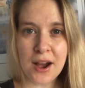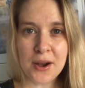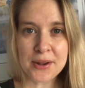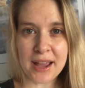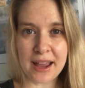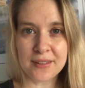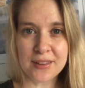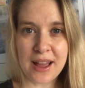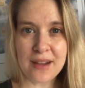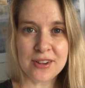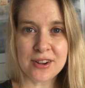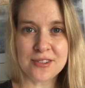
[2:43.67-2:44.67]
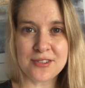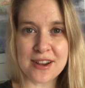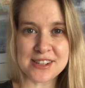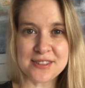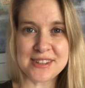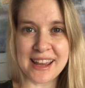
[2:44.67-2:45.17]
Okay, have a good
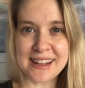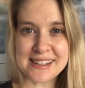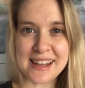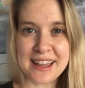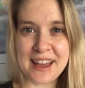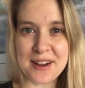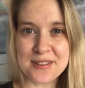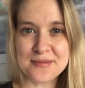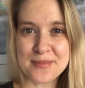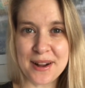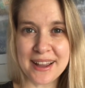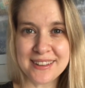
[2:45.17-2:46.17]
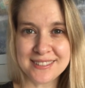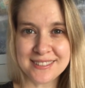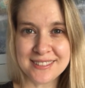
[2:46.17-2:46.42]
rest of day. Take care. Bye.